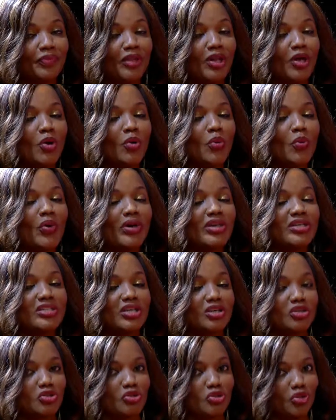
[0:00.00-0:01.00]
We're going to
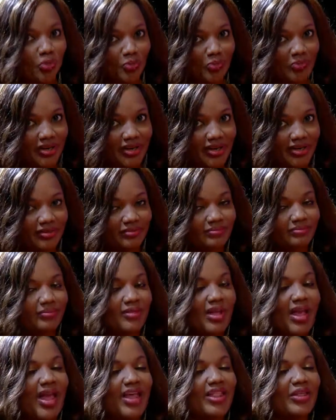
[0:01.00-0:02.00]
take a short break.
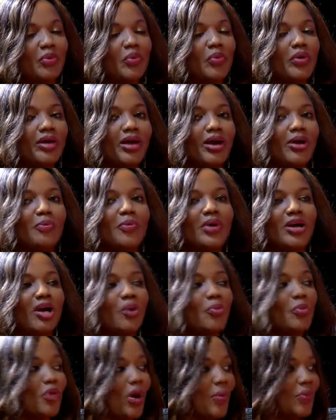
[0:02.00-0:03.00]
And then when we come back,
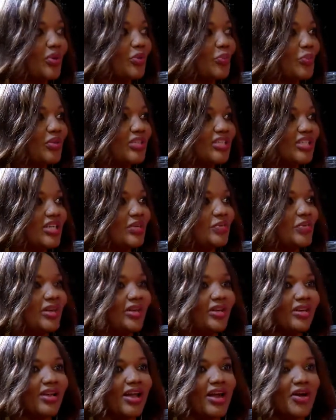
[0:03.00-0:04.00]
I'll be wrapping up with
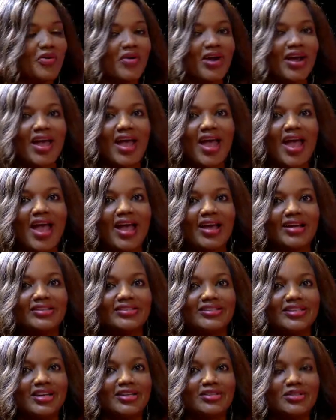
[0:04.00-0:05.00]
Timmy, Lara,
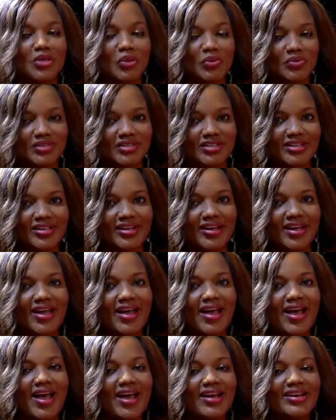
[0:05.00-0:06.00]
and Tosin.
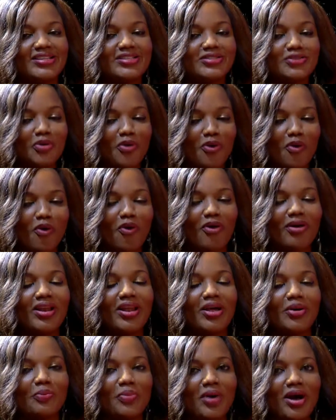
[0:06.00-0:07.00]
And it's
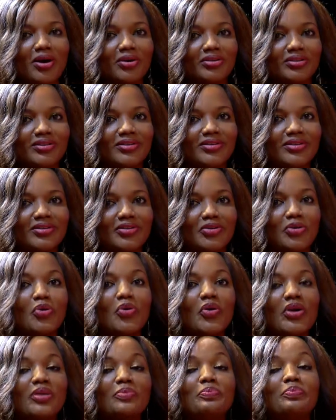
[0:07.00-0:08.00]
all about
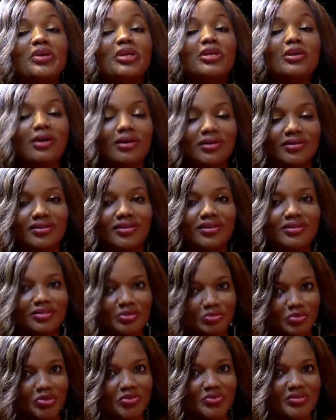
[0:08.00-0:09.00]
going beyond
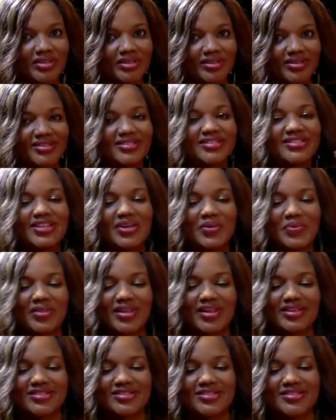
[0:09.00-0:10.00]
the music. Stay with
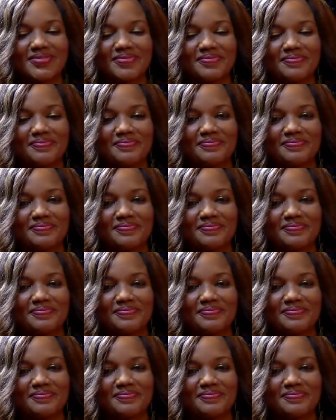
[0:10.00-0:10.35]
us.